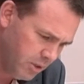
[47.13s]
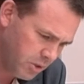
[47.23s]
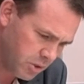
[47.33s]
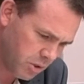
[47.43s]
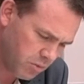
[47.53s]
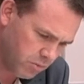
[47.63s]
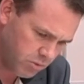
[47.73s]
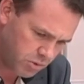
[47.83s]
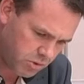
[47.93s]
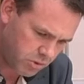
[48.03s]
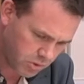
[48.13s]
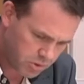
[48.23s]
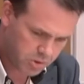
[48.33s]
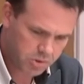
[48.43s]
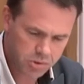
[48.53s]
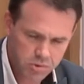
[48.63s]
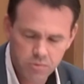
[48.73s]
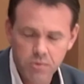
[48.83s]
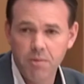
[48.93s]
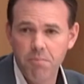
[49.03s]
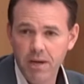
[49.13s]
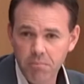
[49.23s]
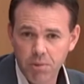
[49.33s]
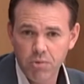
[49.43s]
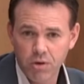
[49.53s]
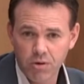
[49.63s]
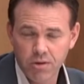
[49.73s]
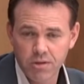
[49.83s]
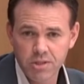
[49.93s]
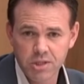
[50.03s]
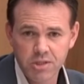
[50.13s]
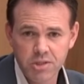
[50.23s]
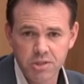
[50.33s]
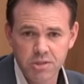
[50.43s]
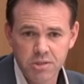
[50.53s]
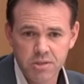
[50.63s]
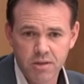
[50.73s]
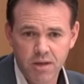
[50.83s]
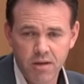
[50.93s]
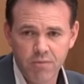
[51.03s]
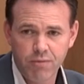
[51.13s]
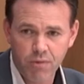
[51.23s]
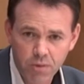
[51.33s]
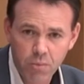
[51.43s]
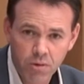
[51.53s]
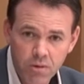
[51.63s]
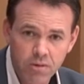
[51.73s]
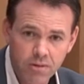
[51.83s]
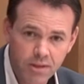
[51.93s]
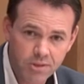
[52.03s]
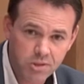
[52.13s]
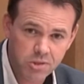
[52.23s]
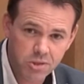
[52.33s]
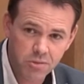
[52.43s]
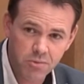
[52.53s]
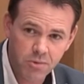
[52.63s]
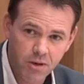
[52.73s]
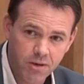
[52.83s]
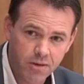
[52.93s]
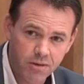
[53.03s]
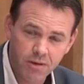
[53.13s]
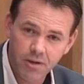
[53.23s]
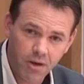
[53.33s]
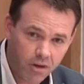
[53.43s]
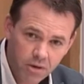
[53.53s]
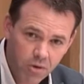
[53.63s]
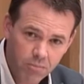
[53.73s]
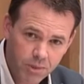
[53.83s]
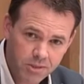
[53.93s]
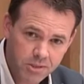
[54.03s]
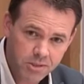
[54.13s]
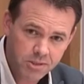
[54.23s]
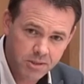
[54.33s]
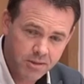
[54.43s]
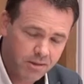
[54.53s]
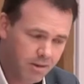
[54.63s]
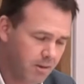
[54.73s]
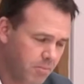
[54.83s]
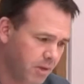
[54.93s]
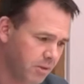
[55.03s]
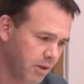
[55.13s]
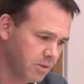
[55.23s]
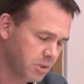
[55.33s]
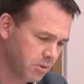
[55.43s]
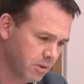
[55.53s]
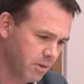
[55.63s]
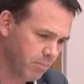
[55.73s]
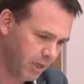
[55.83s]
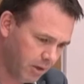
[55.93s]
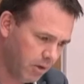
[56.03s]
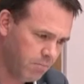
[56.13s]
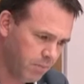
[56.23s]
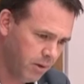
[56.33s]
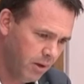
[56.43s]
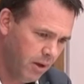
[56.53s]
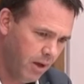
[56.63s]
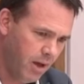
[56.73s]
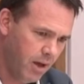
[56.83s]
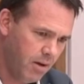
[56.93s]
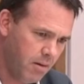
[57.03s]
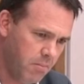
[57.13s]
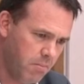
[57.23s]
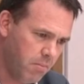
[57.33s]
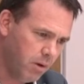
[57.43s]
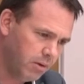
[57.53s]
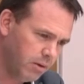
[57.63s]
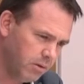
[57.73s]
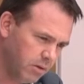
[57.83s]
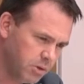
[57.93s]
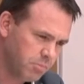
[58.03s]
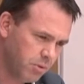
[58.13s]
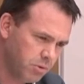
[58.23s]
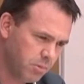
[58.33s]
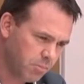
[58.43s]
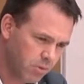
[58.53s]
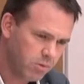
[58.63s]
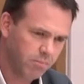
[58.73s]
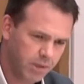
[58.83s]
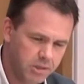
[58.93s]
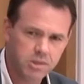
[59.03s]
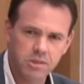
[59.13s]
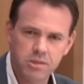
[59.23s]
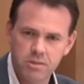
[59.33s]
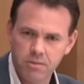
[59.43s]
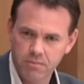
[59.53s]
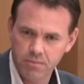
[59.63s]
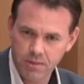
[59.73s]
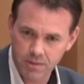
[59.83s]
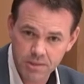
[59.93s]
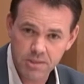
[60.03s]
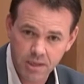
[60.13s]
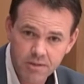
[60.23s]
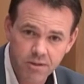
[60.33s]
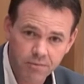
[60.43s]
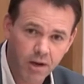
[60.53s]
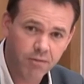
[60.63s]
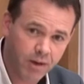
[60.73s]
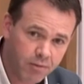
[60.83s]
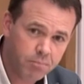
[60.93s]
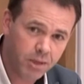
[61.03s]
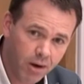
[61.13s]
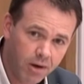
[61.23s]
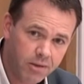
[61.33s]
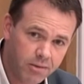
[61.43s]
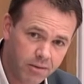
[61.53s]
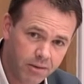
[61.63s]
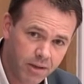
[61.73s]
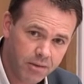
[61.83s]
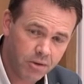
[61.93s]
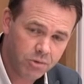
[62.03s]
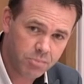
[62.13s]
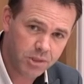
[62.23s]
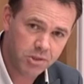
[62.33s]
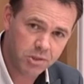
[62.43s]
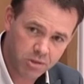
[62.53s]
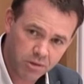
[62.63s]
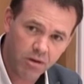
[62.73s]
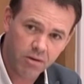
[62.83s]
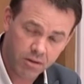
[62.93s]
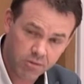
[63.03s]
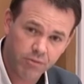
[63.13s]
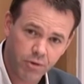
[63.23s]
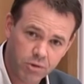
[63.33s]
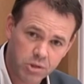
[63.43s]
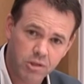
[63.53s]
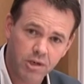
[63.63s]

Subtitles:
So, just to commend both organisations for the work that you do on an ongoing basis, and certainly picking up, I suppose, the broken pieces that the state have left behind, and those pieces are unfortunately